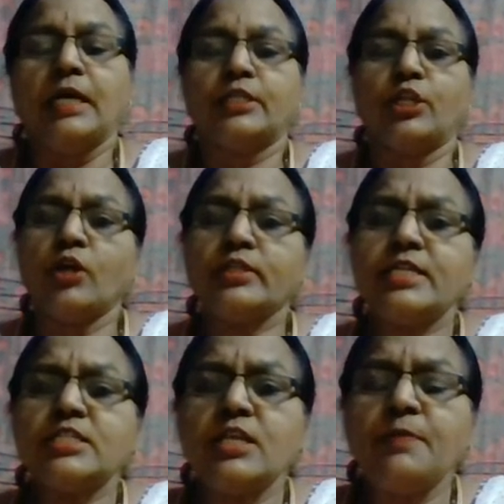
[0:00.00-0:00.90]
The
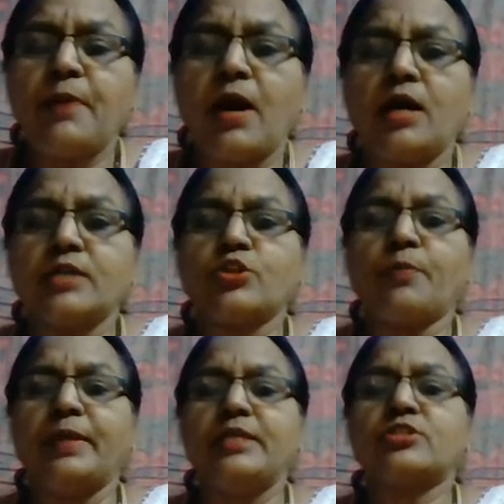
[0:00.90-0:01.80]
northeastern part of
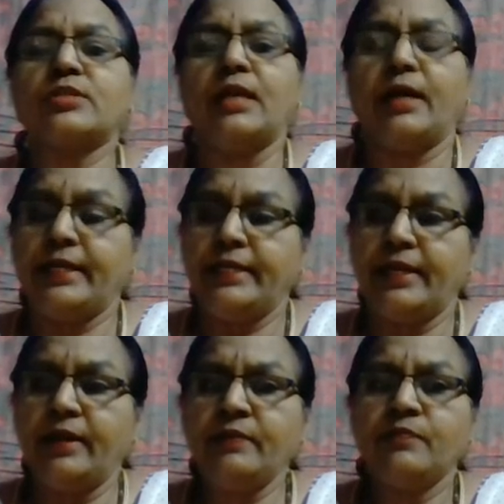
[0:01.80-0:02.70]
peninsular
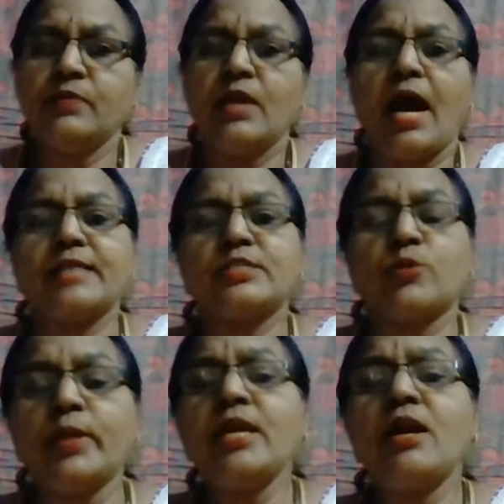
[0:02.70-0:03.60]
India has a
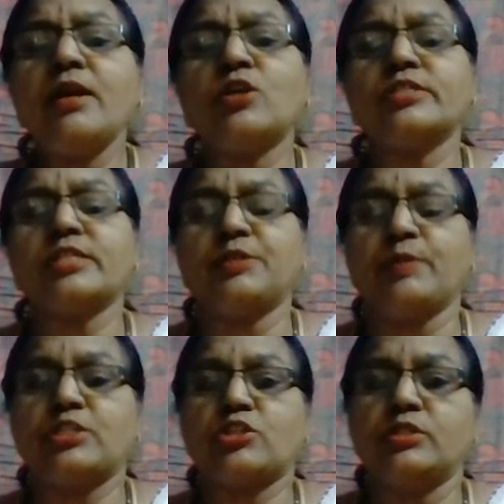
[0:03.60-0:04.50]
very high
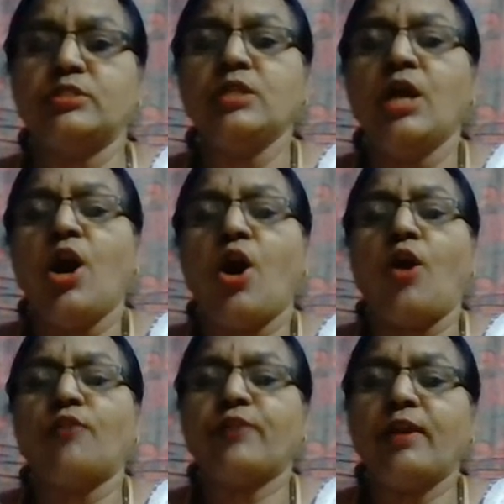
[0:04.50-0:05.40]
concentration
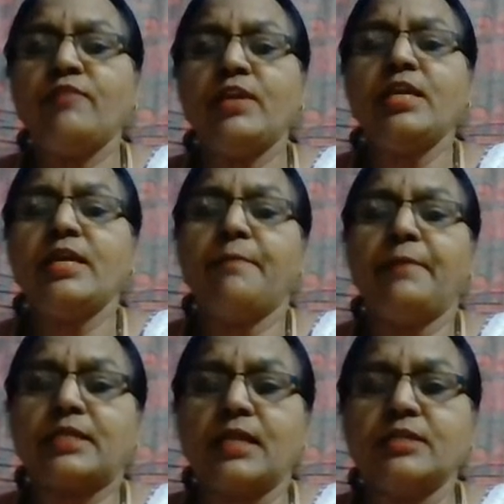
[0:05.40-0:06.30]
of heavy
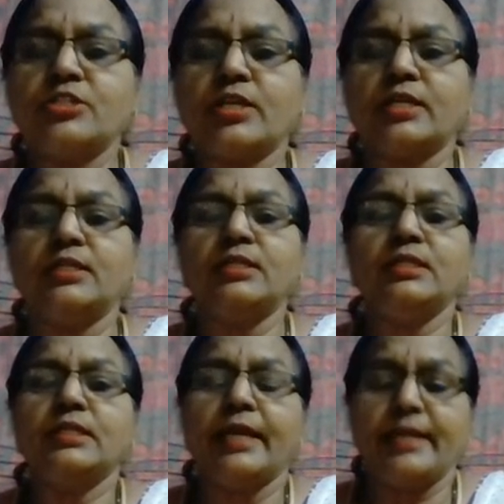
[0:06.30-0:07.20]
metallurgical
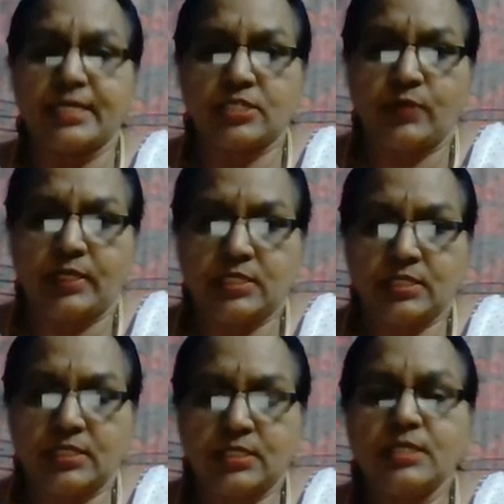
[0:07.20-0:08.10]

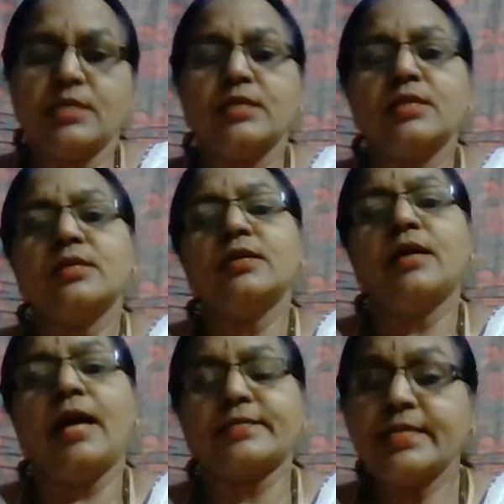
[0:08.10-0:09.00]
industries.
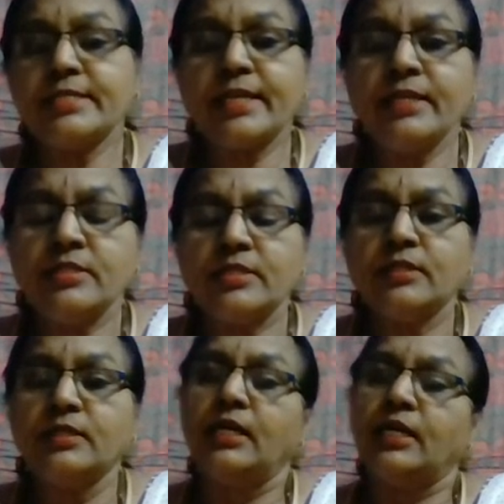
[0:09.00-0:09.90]
As I said,
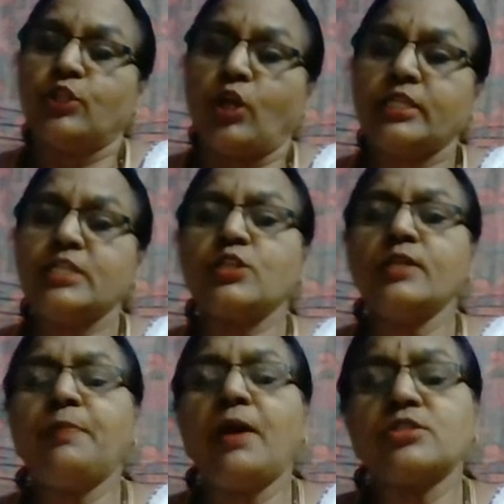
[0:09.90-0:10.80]
northeastern
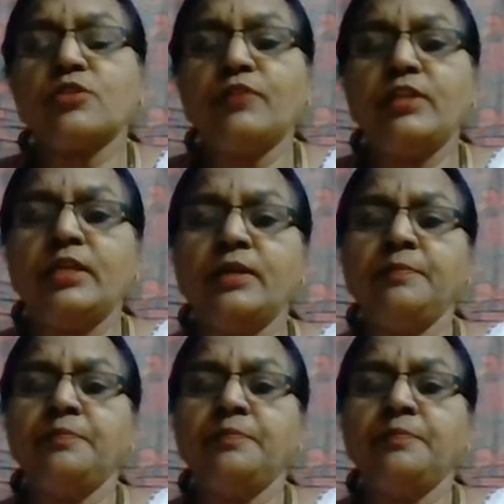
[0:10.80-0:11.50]
part of India